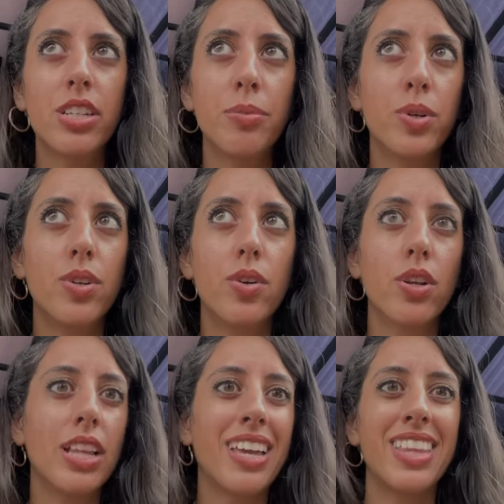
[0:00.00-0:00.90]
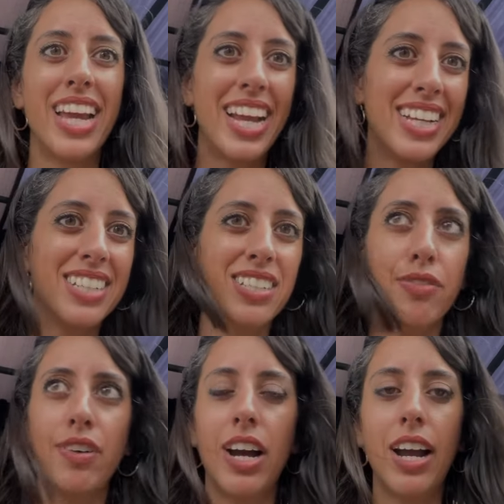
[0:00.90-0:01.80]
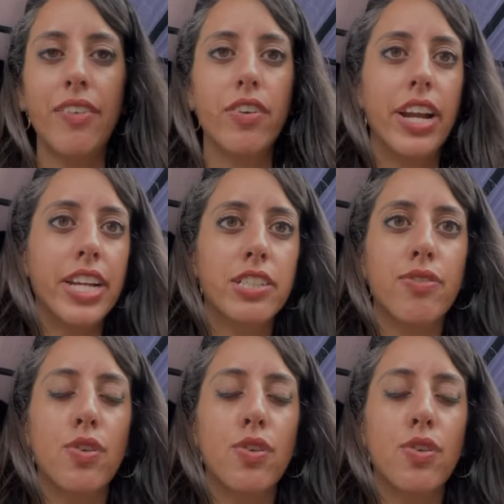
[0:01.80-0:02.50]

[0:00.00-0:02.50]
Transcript: or like the 8-to-5 or 8-to-4